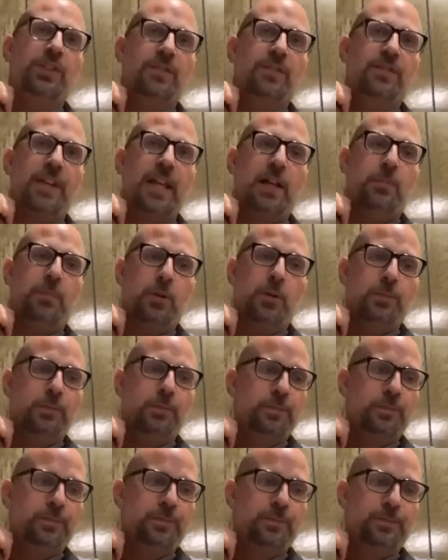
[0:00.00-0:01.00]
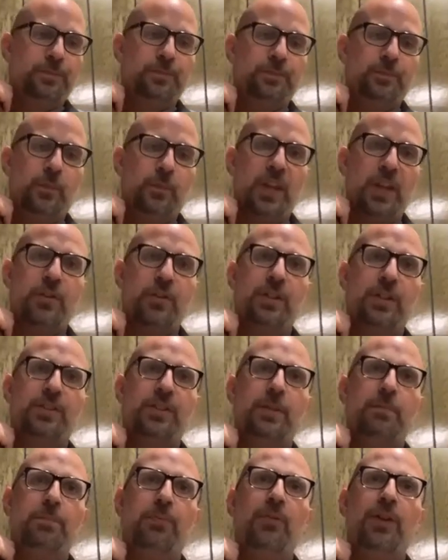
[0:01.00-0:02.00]
available whether it's
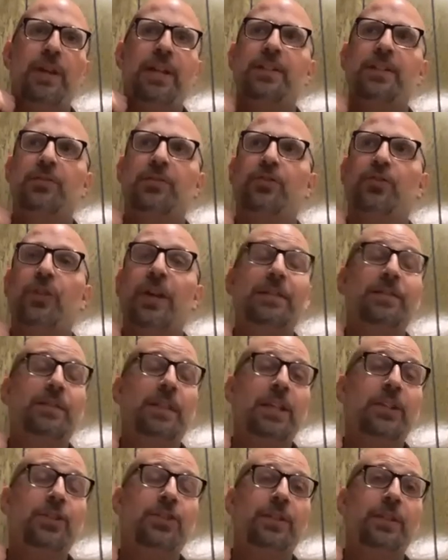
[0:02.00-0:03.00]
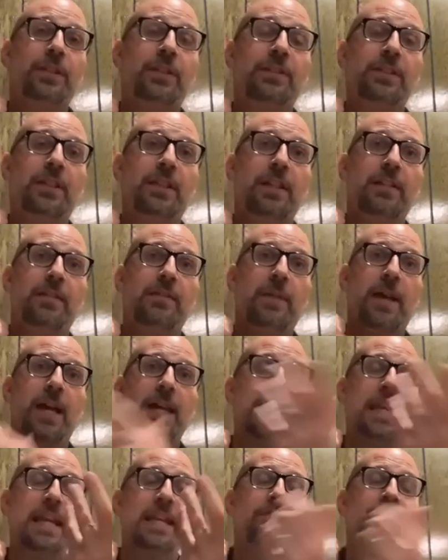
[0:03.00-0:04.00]
in print or translation into my
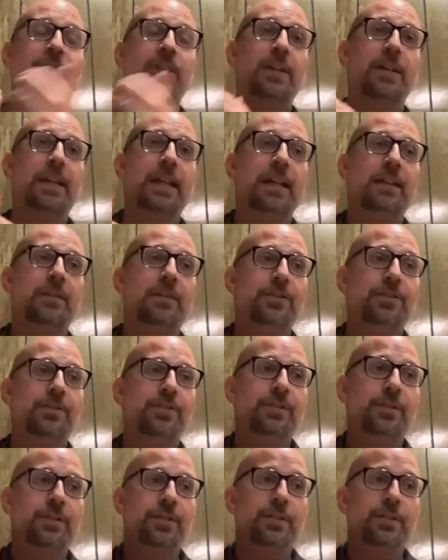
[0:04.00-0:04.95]
native tongue english